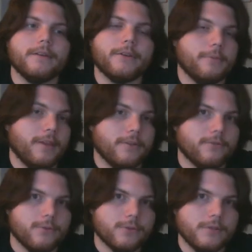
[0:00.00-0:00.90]
intermolecular
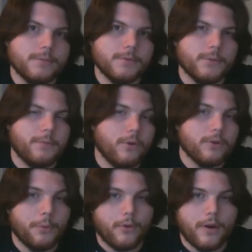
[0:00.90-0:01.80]
forces between
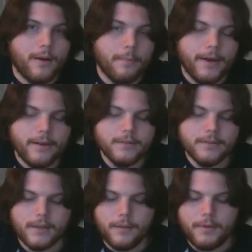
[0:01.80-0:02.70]
multiple
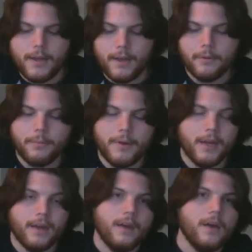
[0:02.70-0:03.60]
compounds and being able to pick